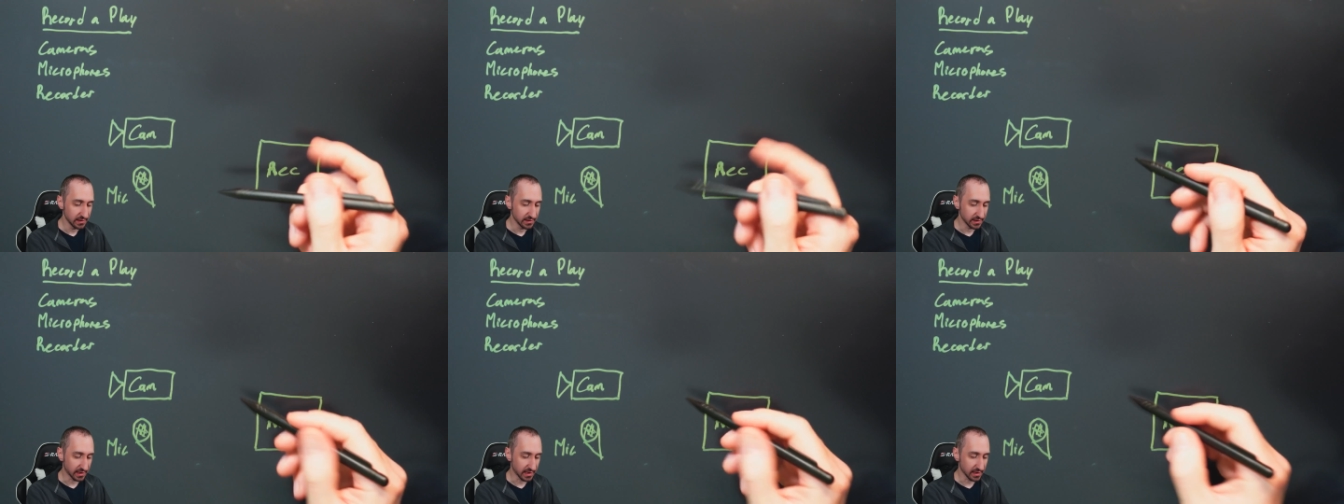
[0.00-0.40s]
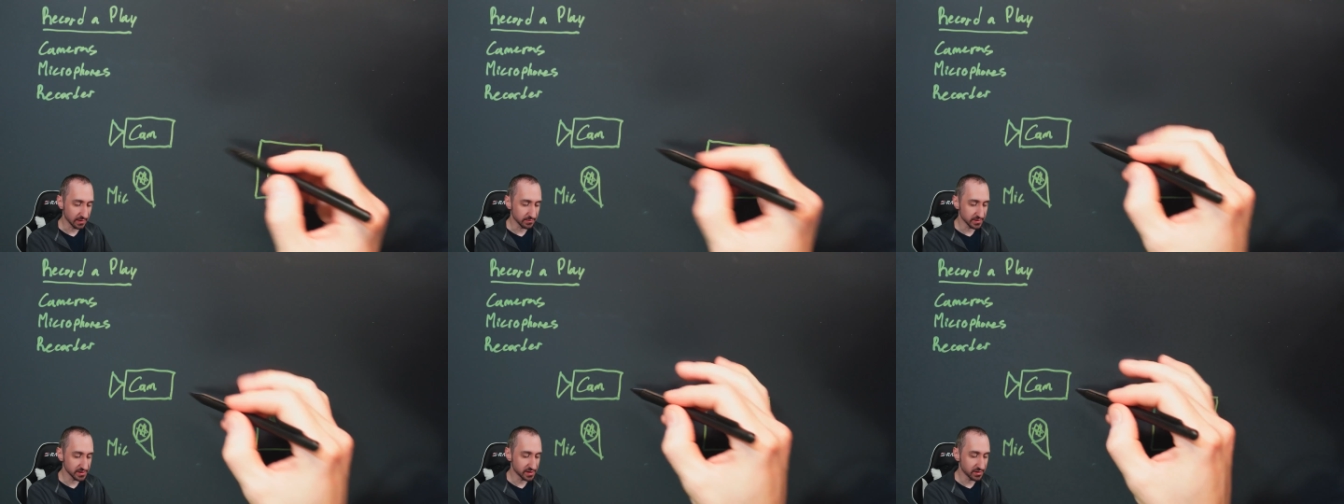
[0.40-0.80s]
The
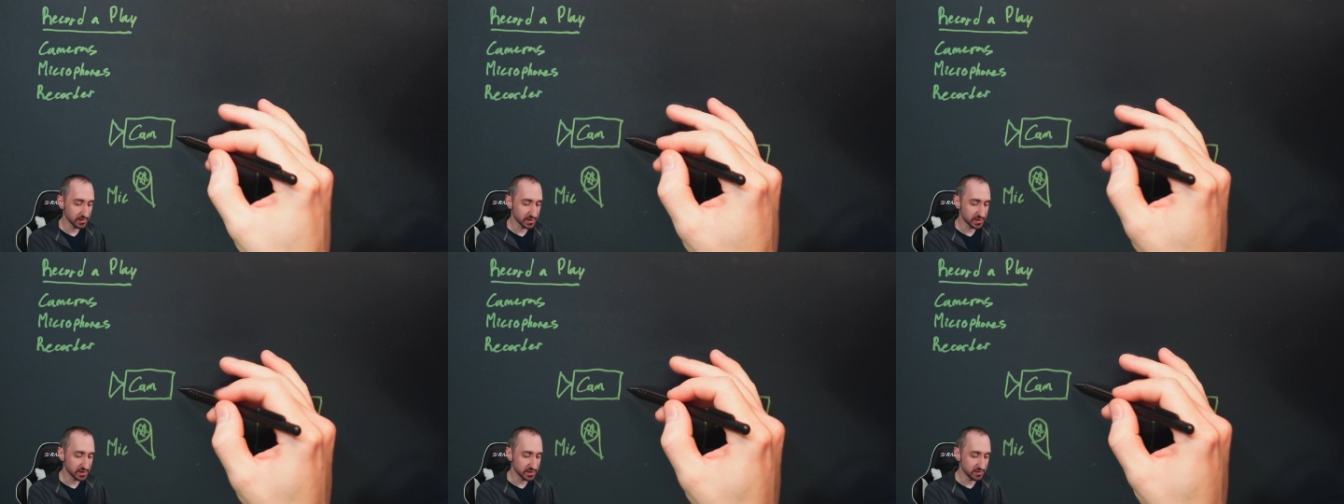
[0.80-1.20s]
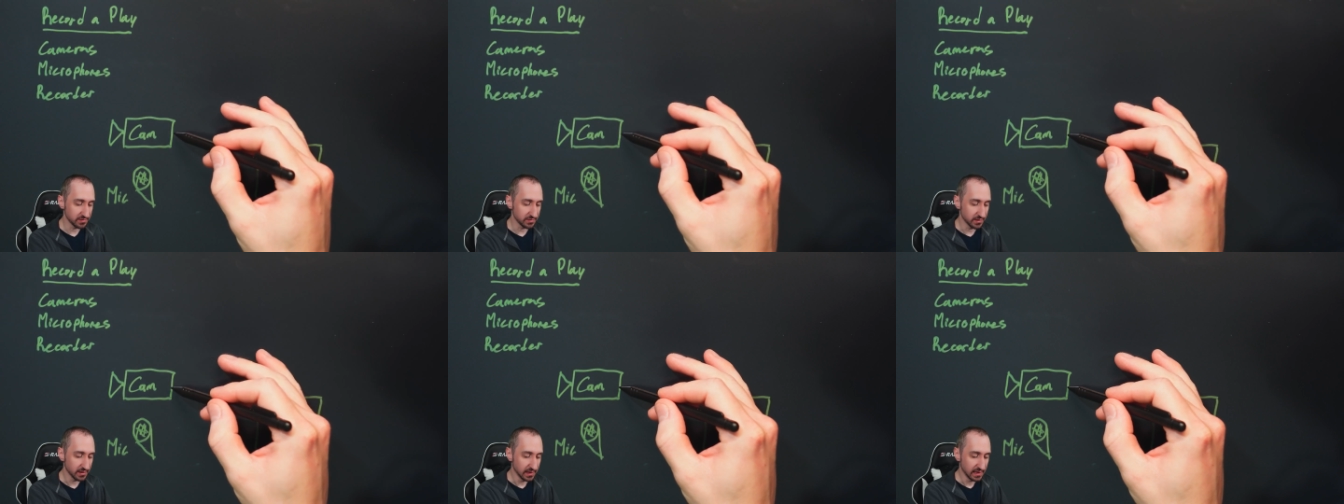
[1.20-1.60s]
camera is going
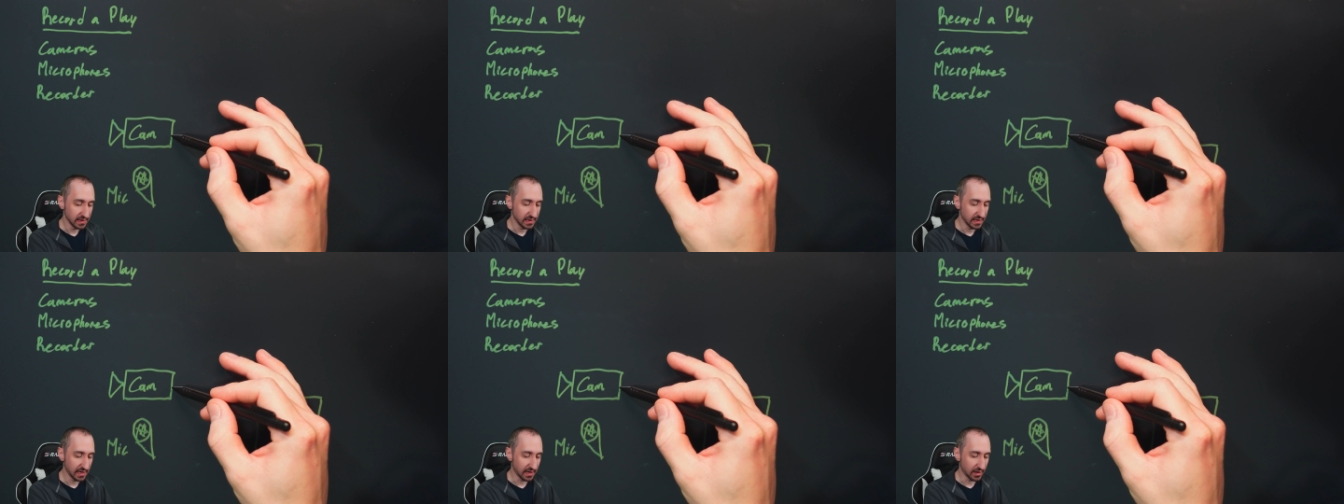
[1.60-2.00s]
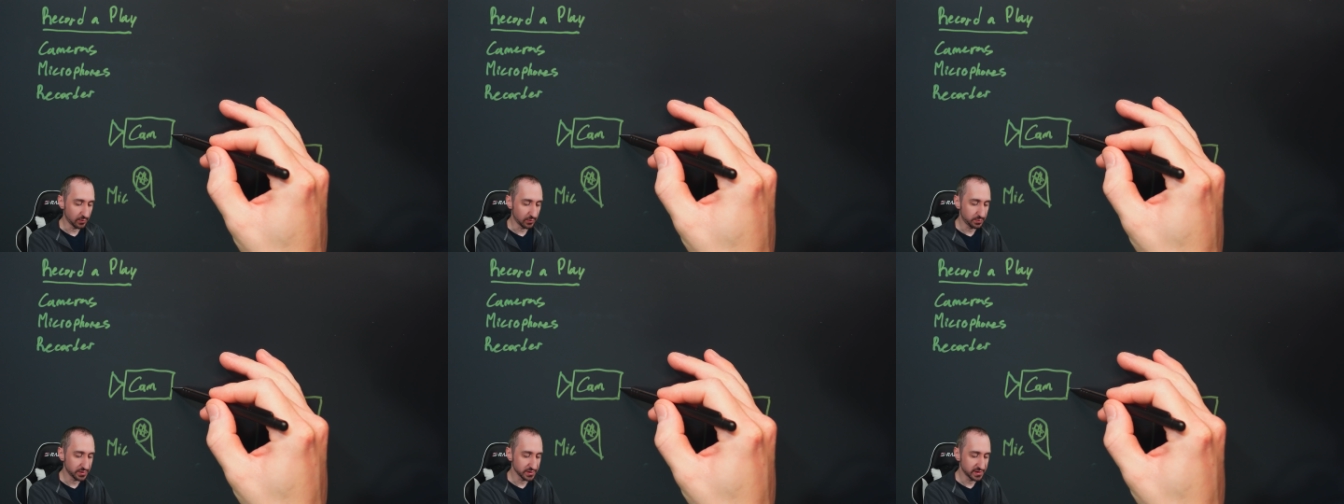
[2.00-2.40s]
to
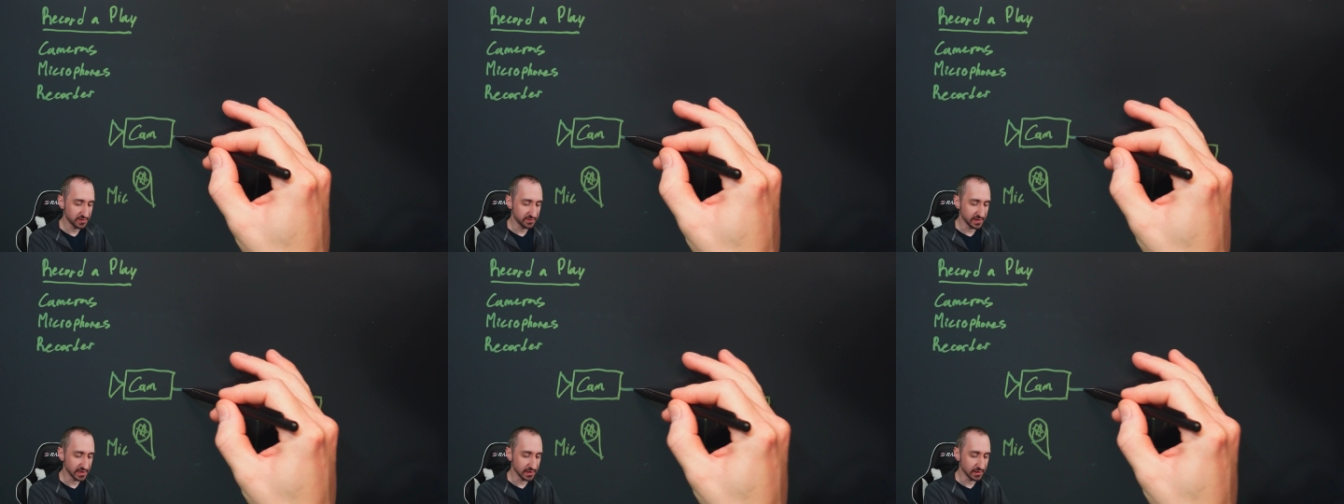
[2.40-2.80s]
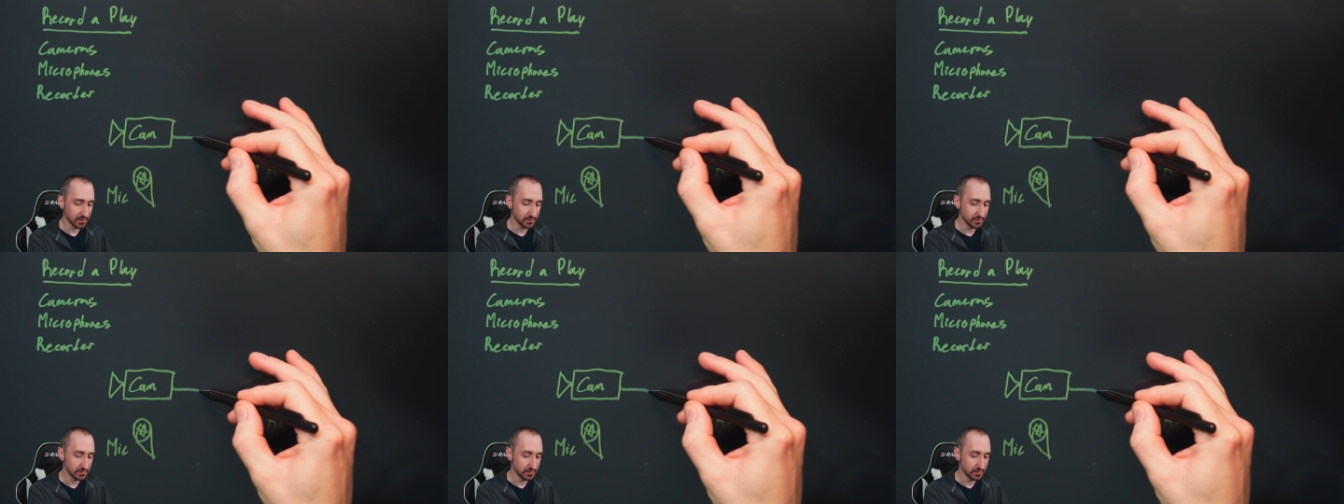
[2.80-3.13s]
output the video